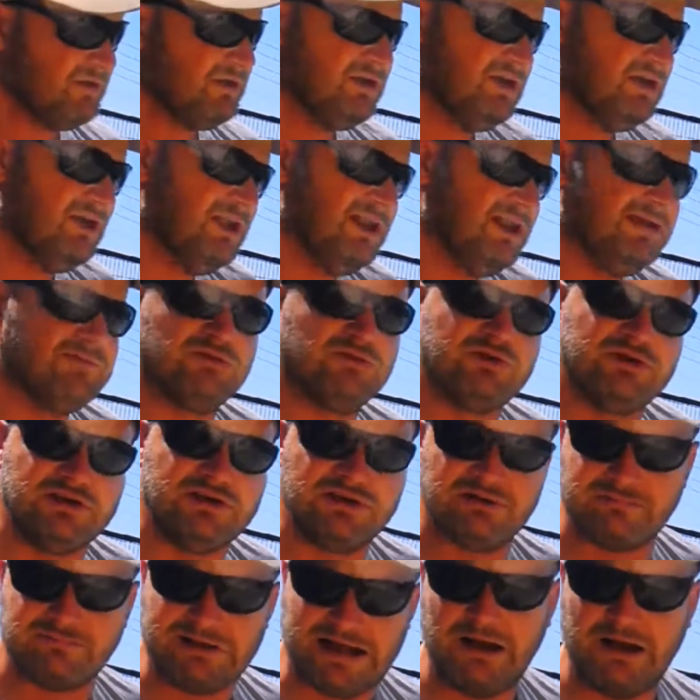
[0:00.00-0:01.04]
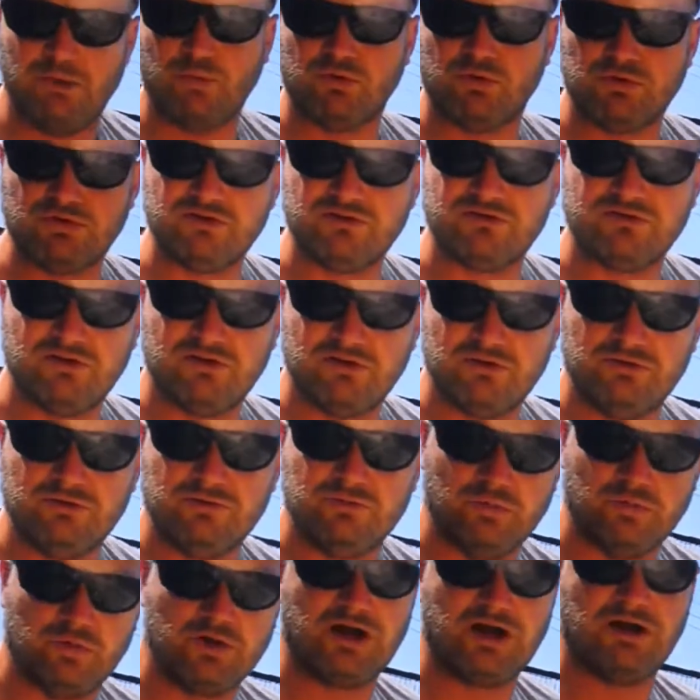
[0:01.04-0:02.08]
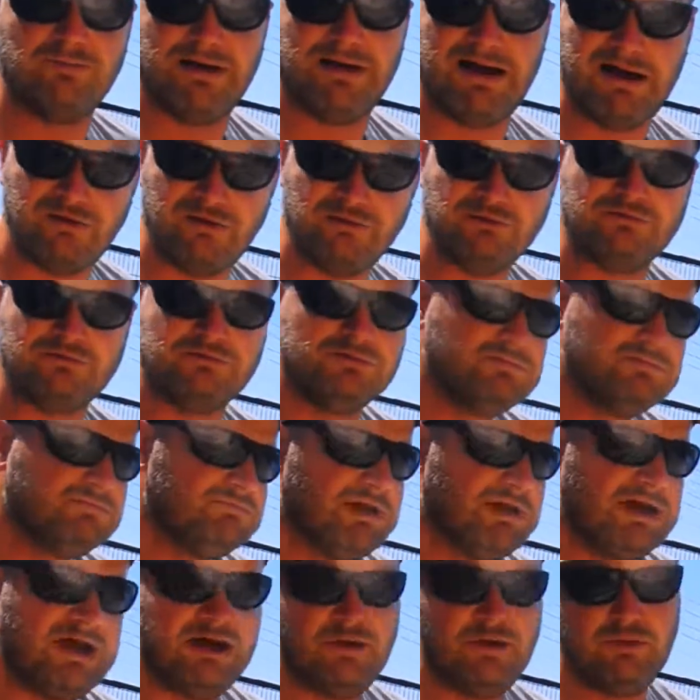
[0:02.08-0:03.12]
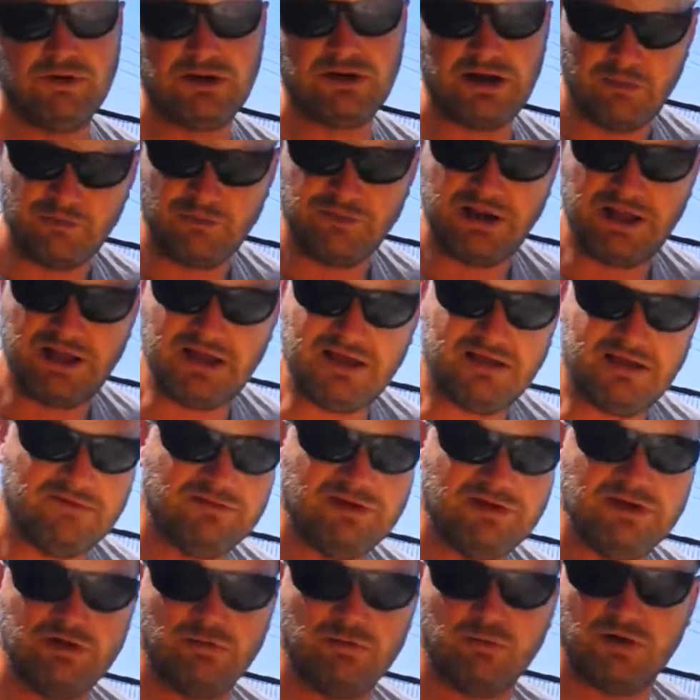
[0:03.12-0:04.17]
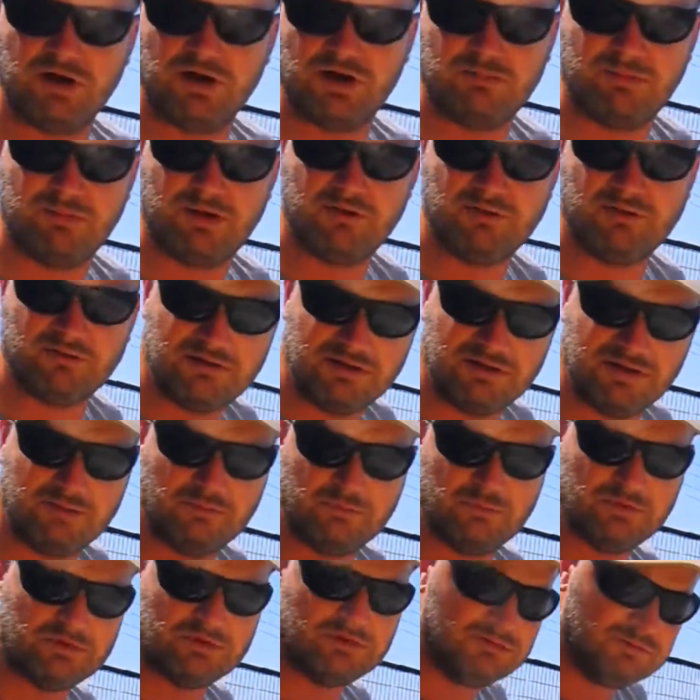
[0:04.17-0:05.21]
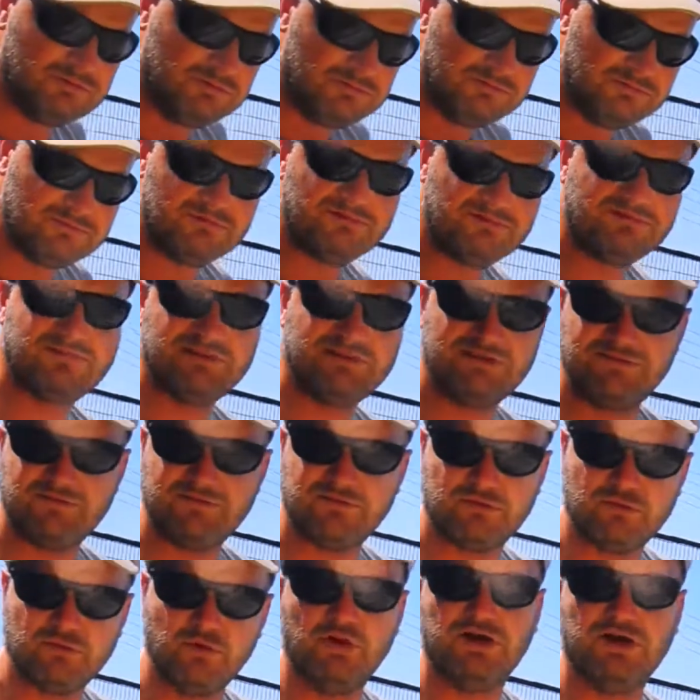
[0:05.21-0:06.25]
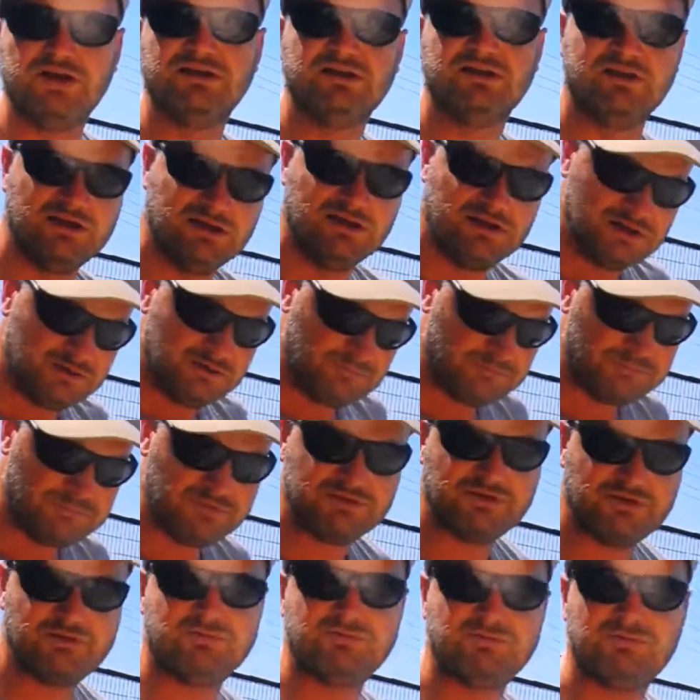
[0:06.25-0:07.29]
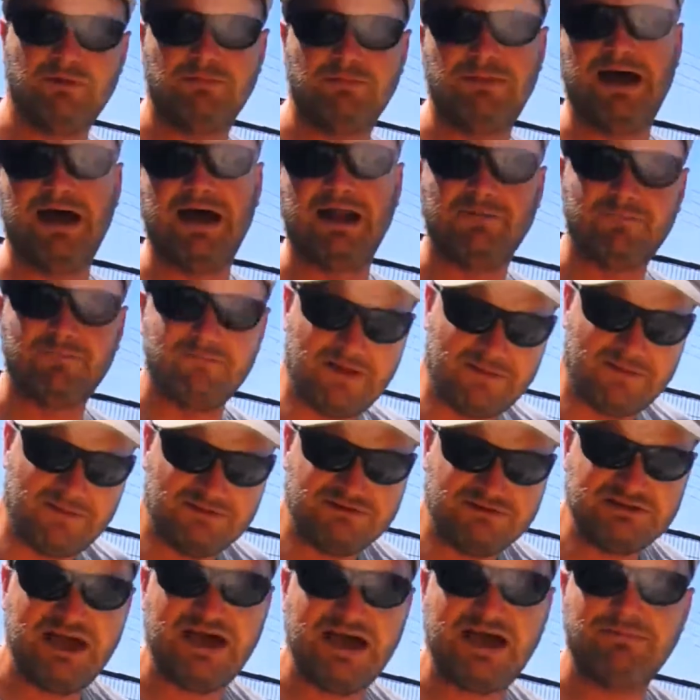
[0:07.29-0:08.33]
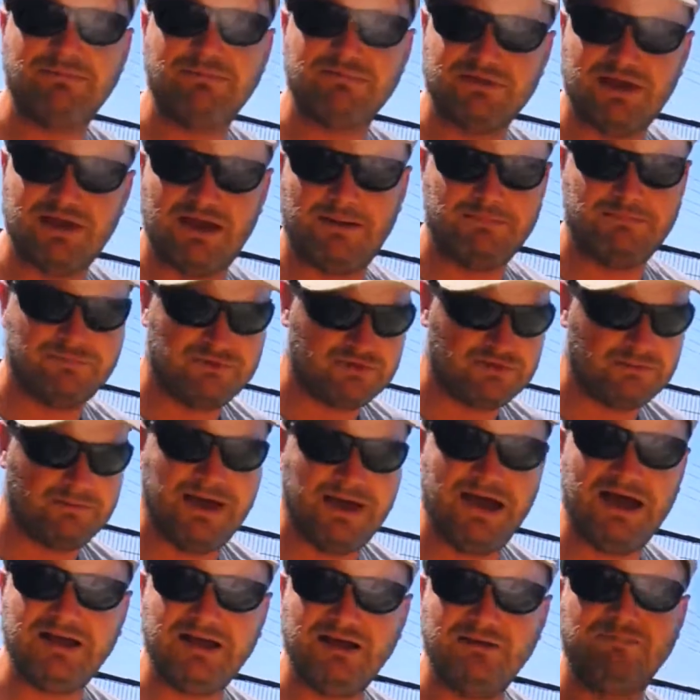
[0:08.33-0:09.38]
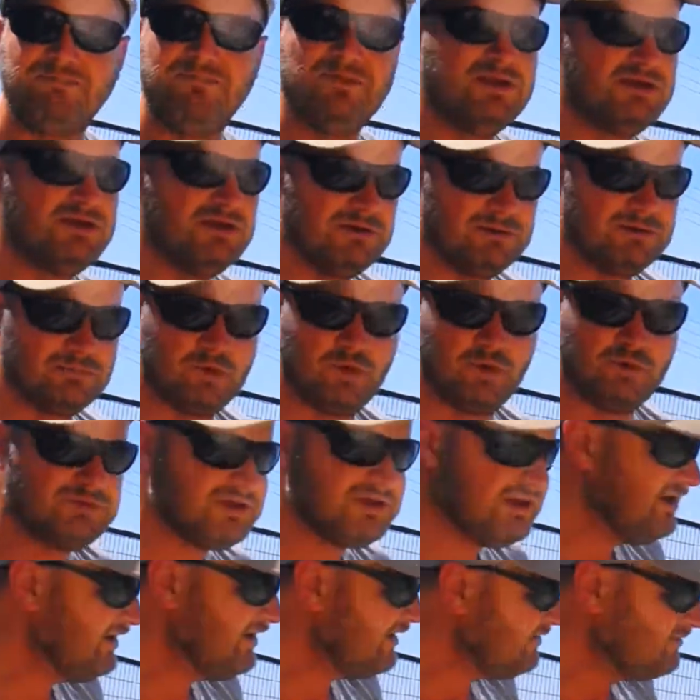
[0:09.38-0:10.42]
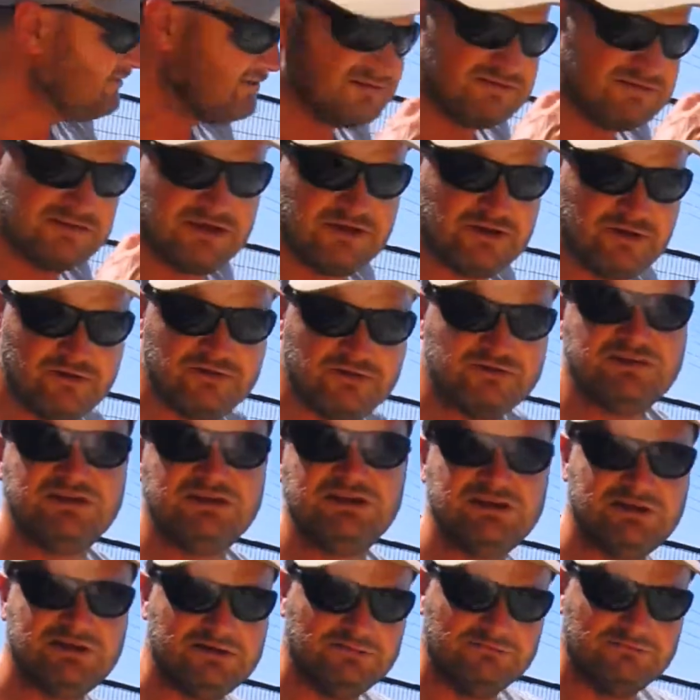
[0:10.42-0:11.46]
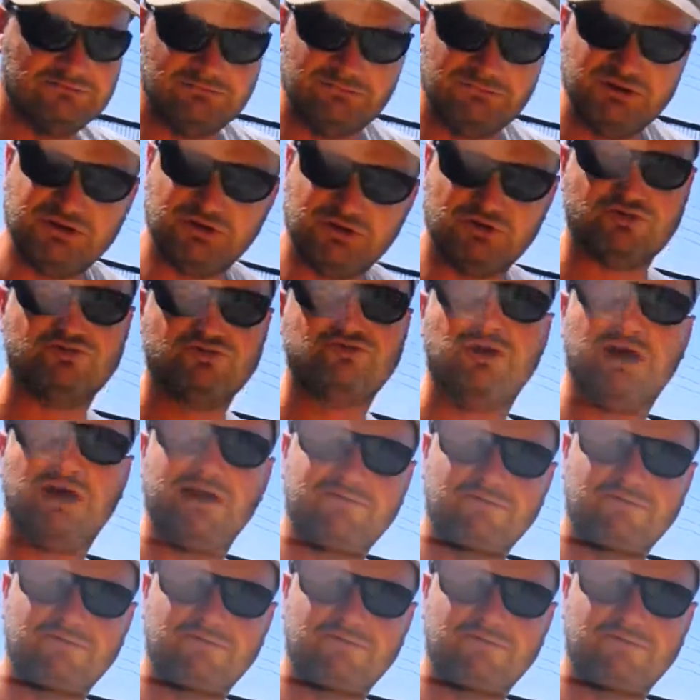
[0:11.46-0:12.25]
And every hour or so, we'll come out, hour and a half, we'll come out and we'll sift through it, put the bottom on the top to the bottom, rotate it, the sun will see it, it'll dry